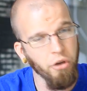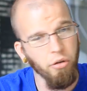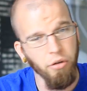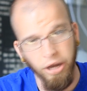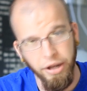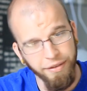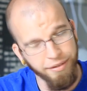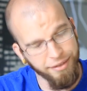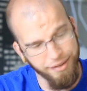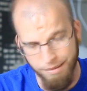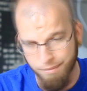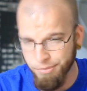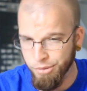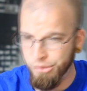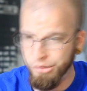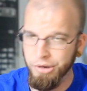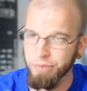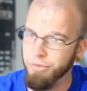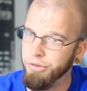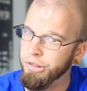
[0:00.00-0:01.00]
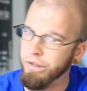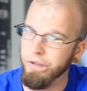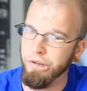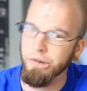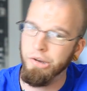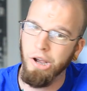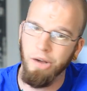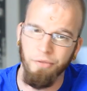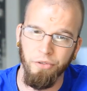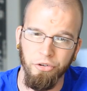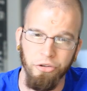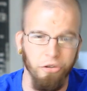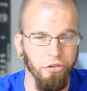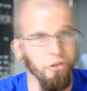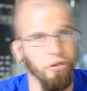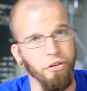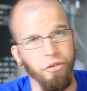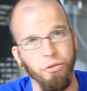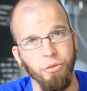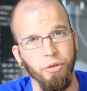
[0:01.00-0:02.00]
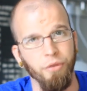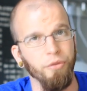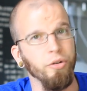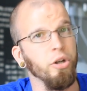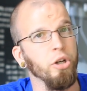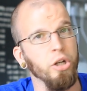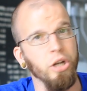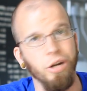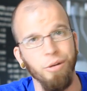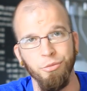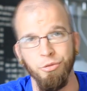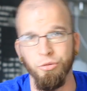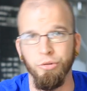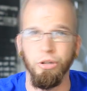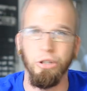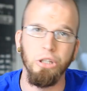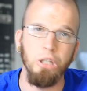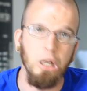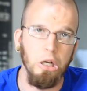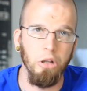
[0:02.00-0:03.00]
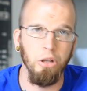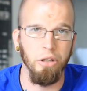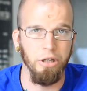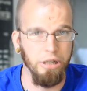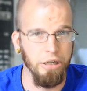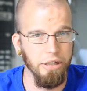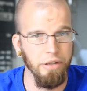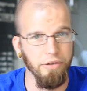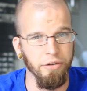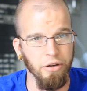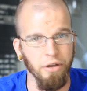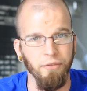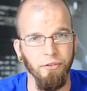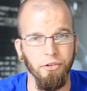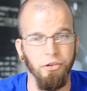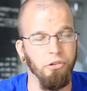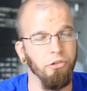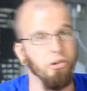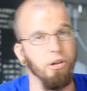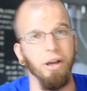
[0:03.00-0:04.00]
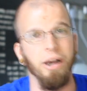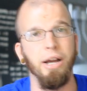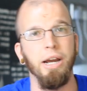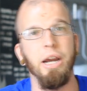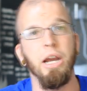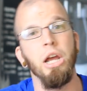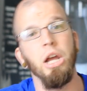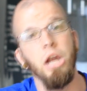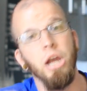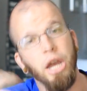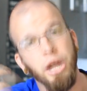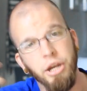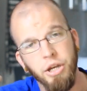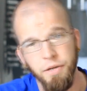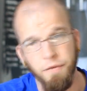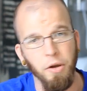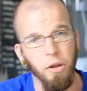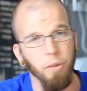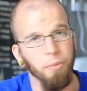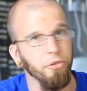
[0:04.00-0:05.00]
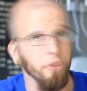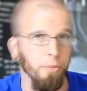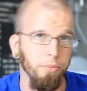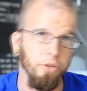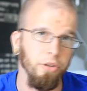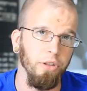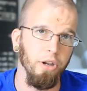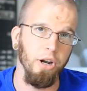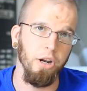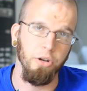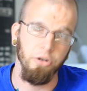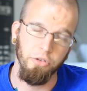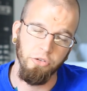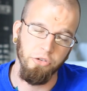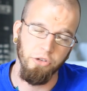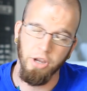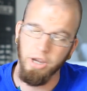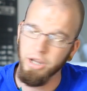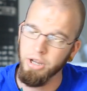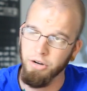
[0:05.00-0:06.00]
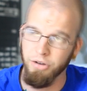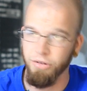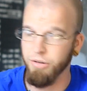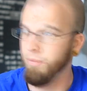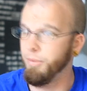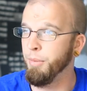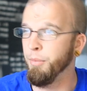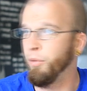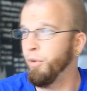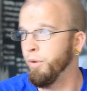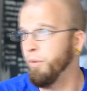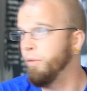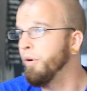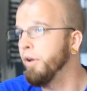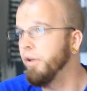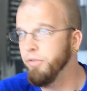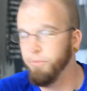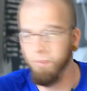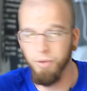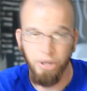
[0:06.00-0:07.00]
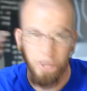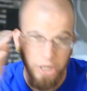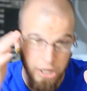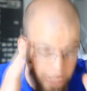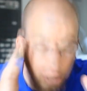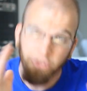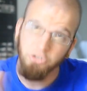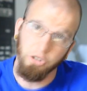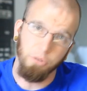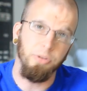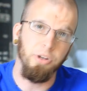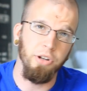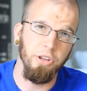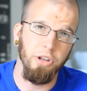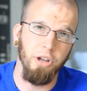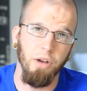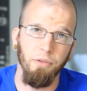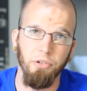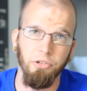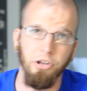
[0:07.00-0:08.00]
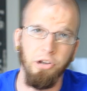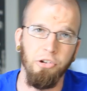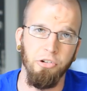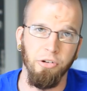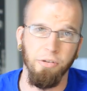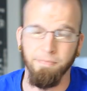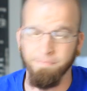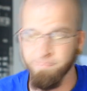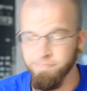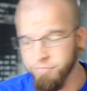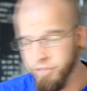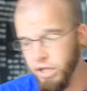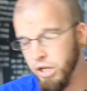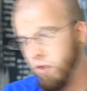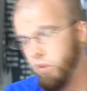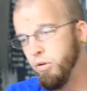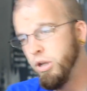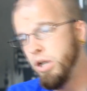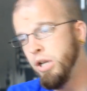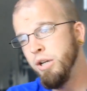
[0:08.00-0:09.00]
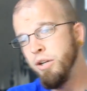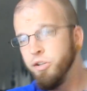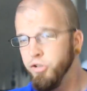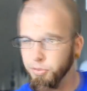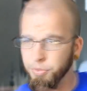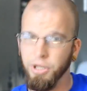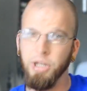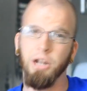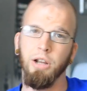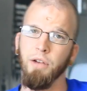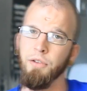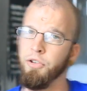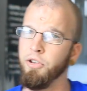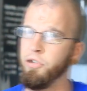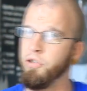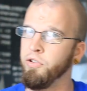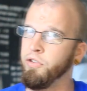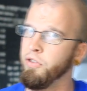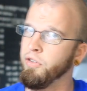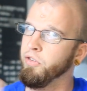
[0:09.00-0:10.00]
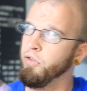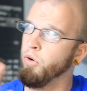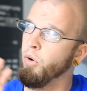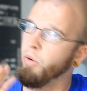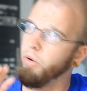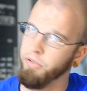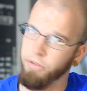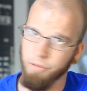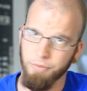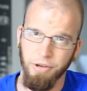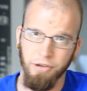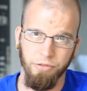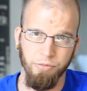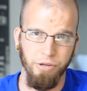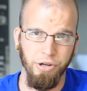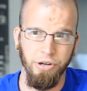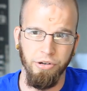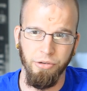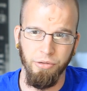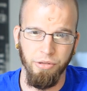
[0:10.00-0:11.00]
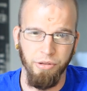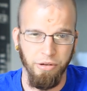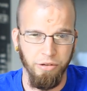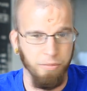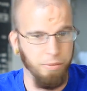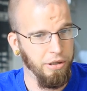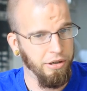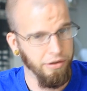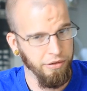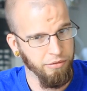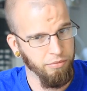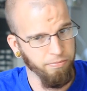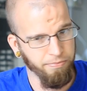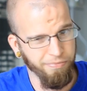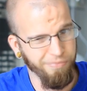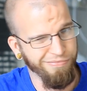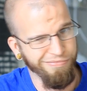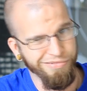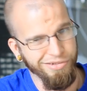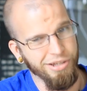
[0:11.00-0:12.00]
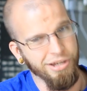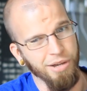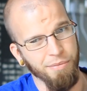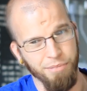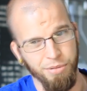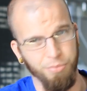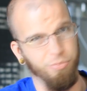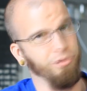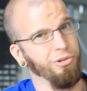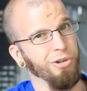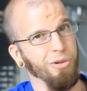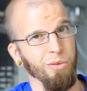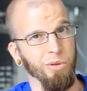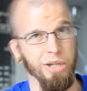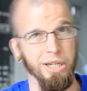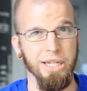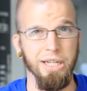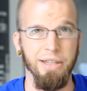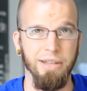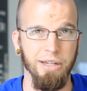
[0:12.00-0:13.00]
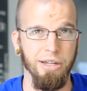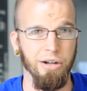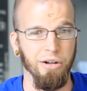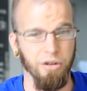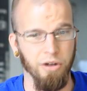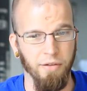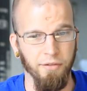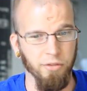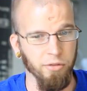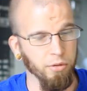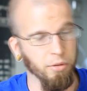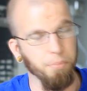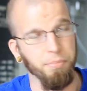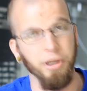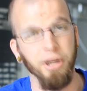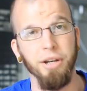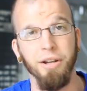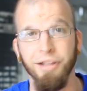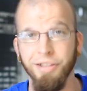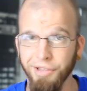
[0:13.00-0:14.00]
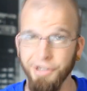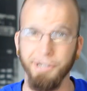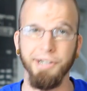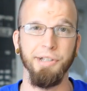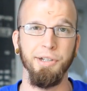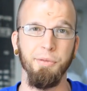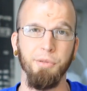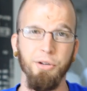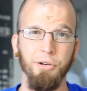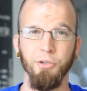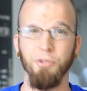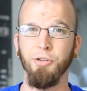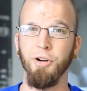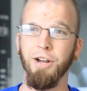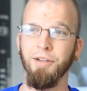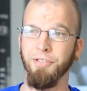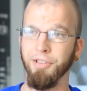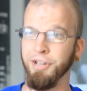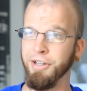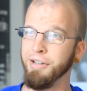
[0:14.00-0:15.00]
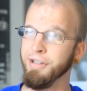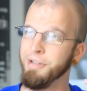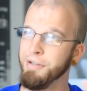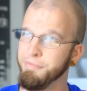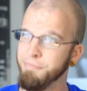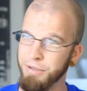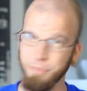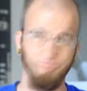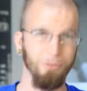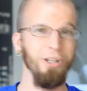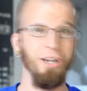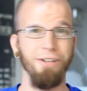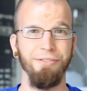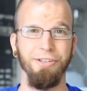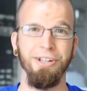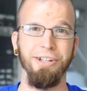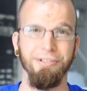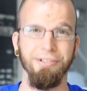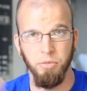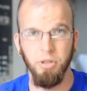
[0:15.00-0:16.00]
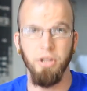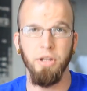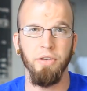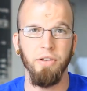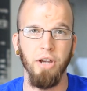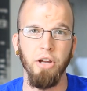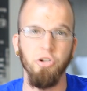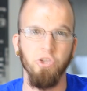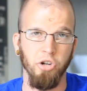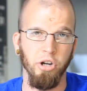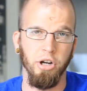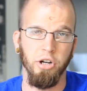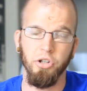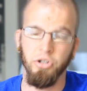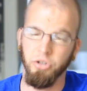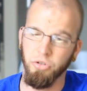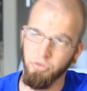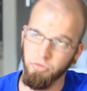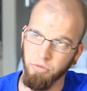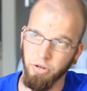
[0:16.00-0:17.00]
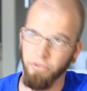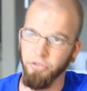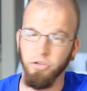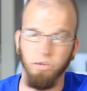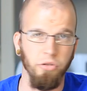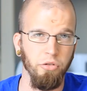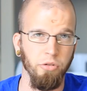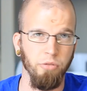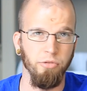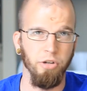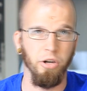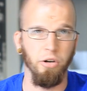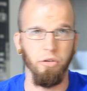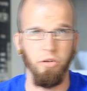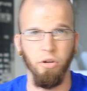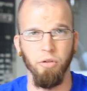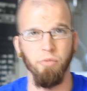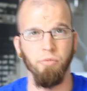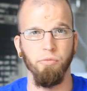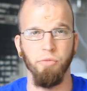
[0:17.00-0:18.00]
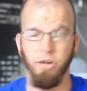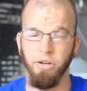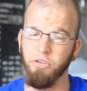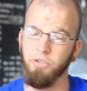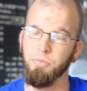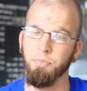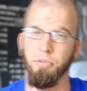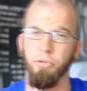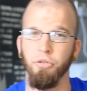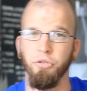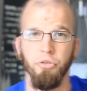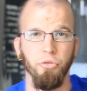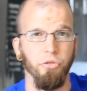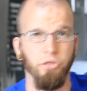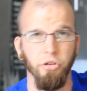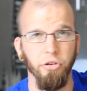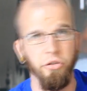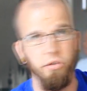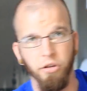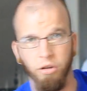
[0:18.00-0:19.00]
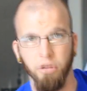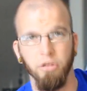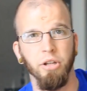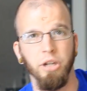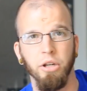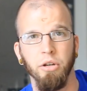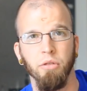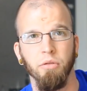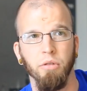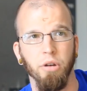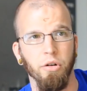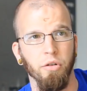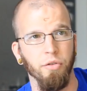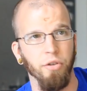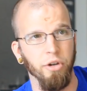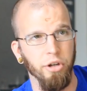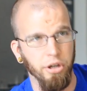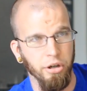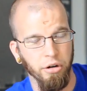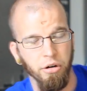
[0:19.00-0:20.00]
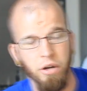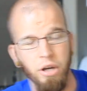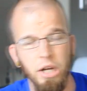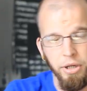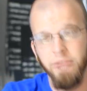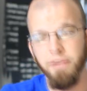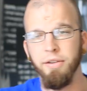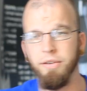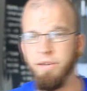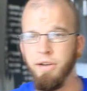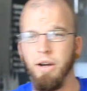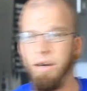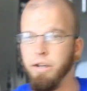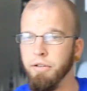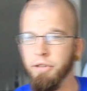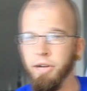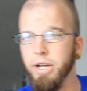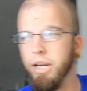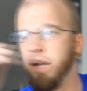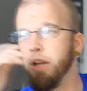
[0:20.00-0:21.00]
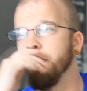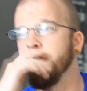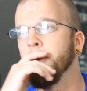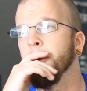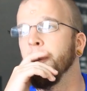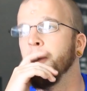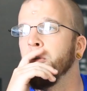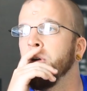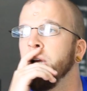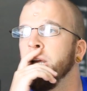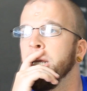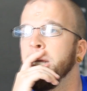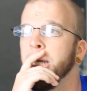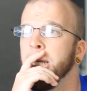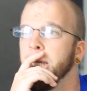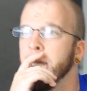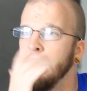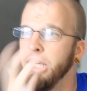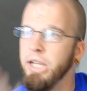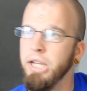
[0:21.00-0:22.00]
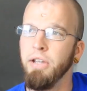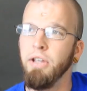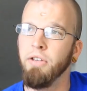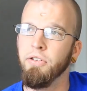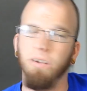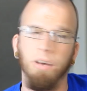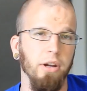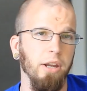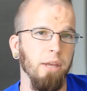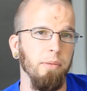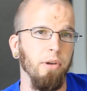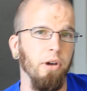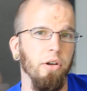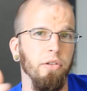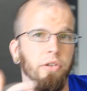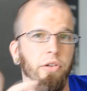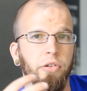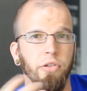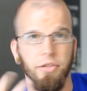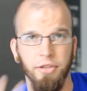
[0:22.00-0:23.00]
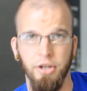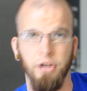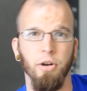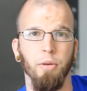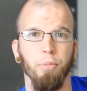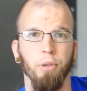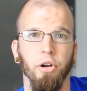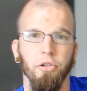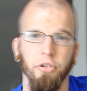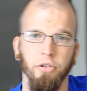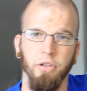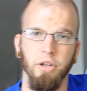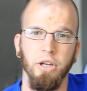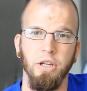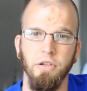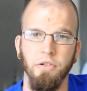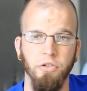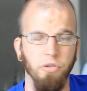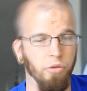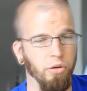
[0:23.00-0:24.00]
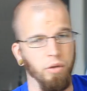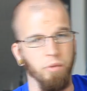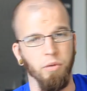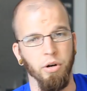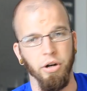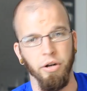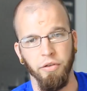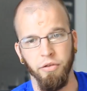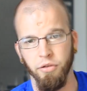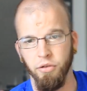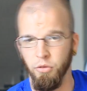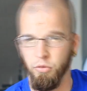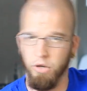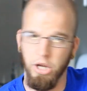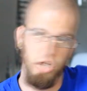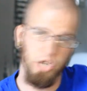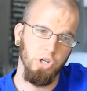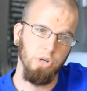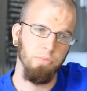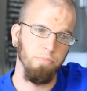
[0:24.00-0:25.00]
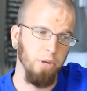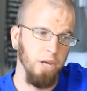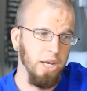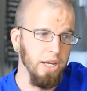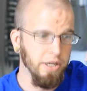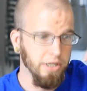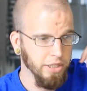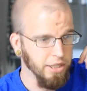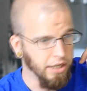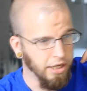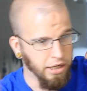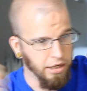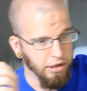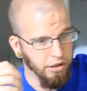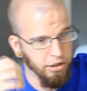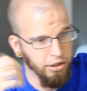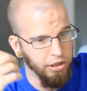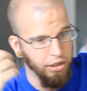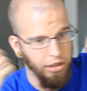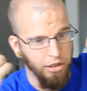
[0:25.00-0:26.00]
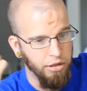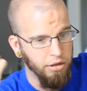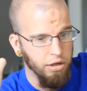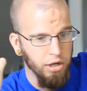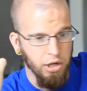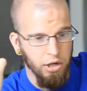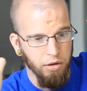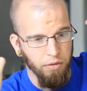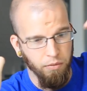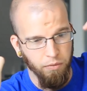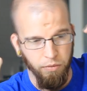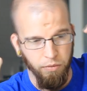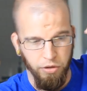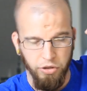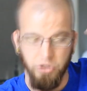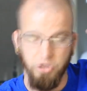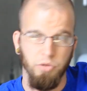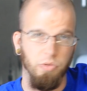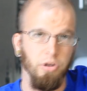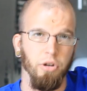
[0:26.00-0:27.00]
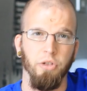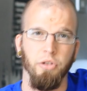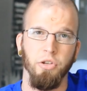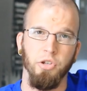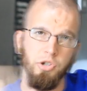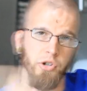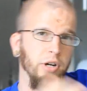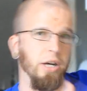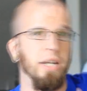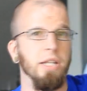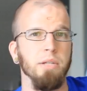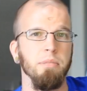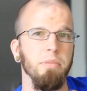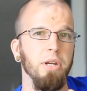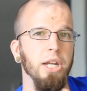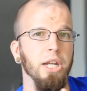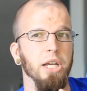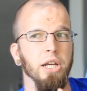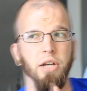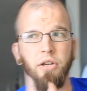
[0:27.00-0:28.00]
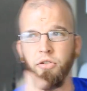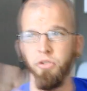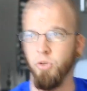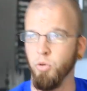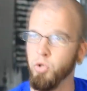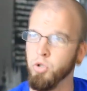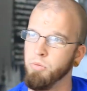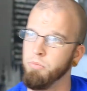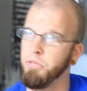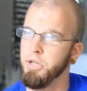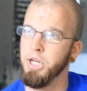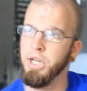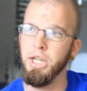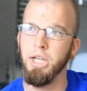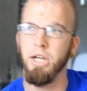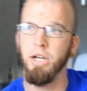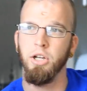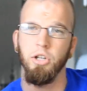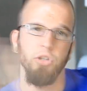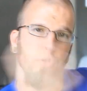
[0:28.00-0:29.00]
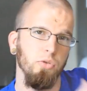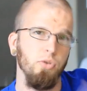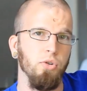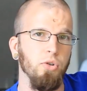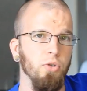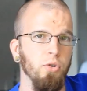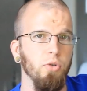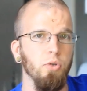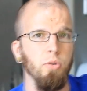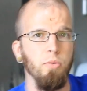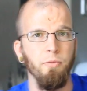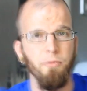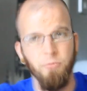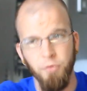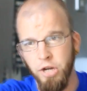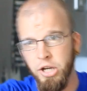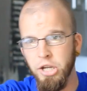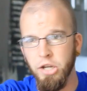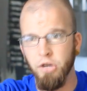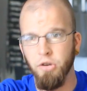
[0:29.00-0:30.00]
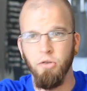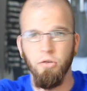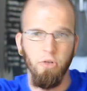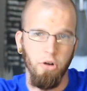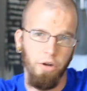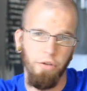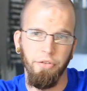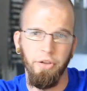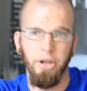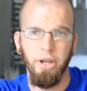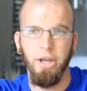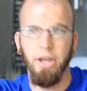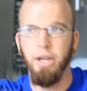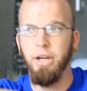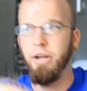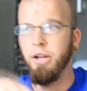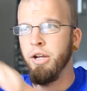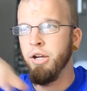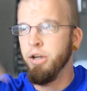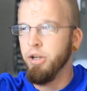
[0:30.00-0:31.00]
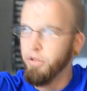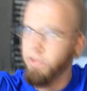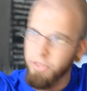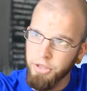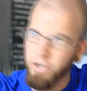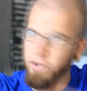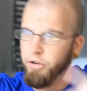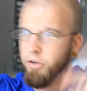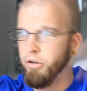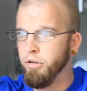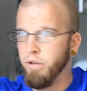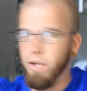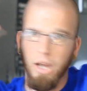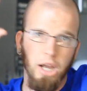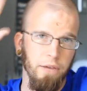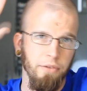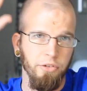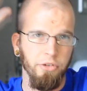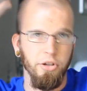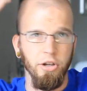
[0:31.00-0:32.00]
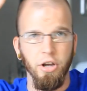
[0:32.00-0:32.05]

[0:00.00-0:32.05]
So, at some point, when the conversation had sort of come to a lull in his conversation, I had developed something that I could say, and I don't remember what it was, but I jumped into the conversation. Now, jumping into conversations isn't always the best way to do things, because some people don't like it, they get uncomfortable, but luckily when you're traveling, people love So me and this guy Josh, who runs a YouTube channel called Reds Produces, I'll link it right over here, we got to talking, right? And so he is talking about this theater project that he's doing where it's location-based and he is doing all this transmedia, social media, YouTube, video, online, theater, live